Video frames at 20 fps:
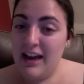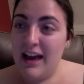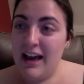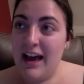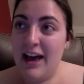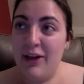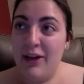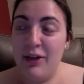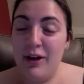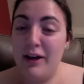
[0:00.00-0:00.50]

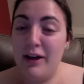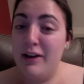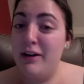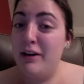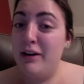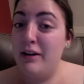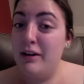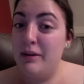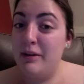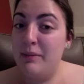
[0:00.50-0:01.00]
I thought
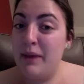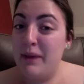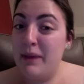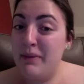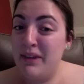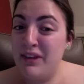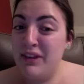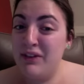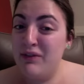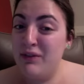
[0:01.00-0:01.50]

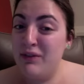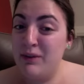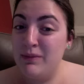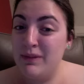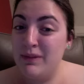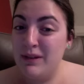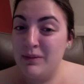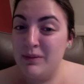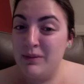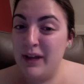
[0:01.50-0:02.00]
maybe they're from
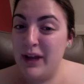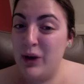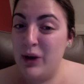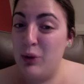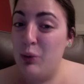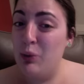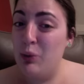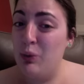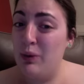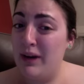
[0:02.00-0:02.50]
some like
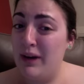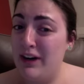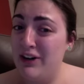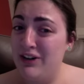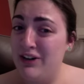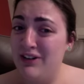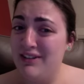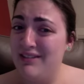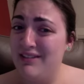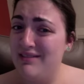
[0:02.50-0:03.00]

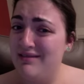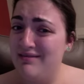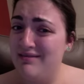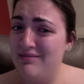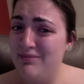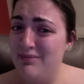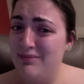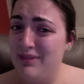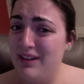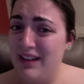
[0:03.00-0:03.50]
weird
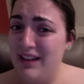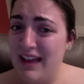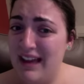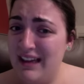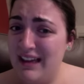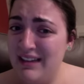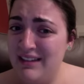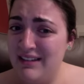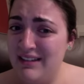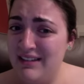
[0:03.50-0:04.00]

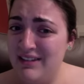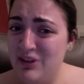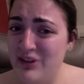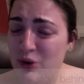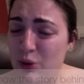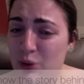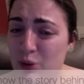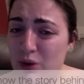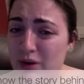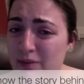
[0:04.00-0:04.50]
place,
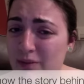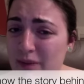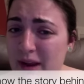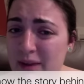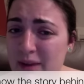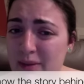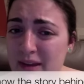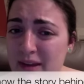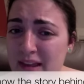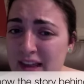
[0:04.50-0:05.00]
or
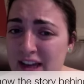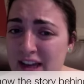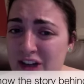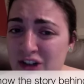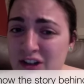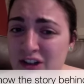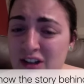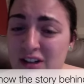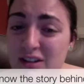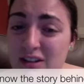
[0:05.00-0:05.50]
maybe they
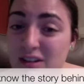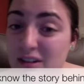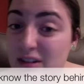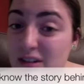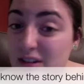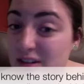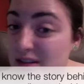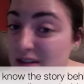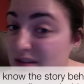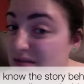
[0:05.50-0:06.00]

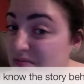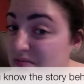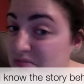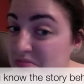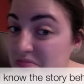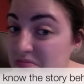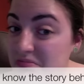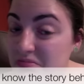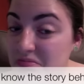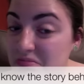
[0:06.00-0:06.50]
just
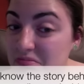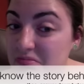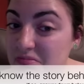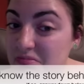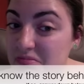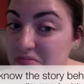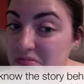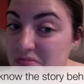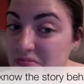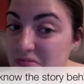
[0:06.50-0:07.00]

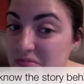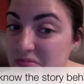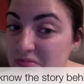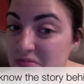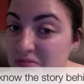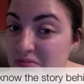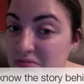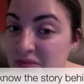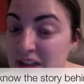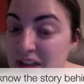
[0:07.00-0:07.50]

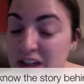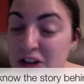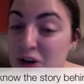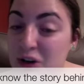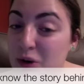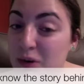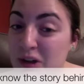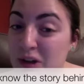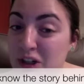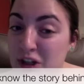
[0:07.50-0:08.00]
didn't
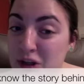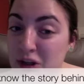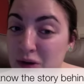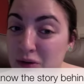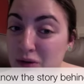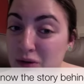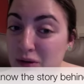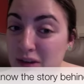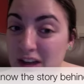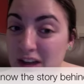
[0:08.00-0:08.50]
know what to do,
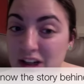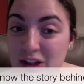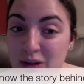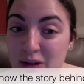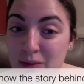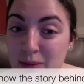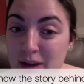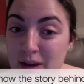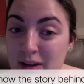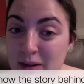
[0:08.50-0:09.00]
so they
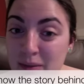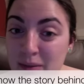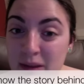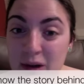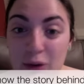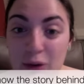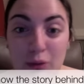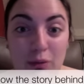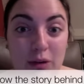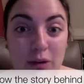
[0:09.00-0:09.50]
just picked
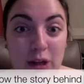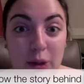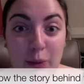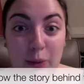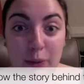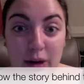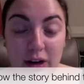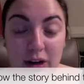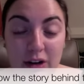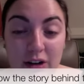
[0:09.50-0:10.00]
something really
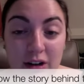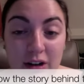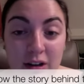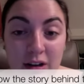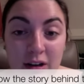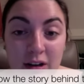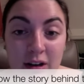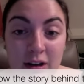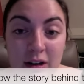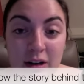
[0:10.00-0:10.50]
weird.
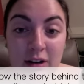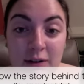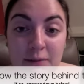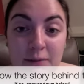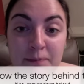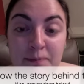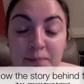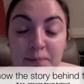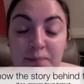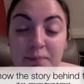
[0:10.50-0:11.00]

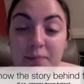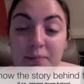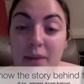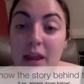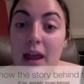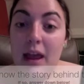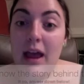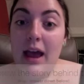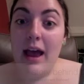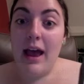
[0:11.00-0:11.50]

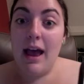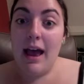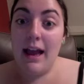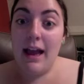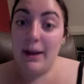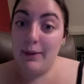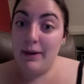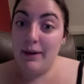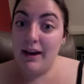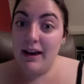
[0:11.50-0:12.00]

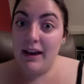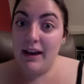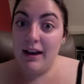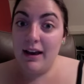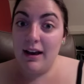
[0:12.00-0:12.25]
Anyway,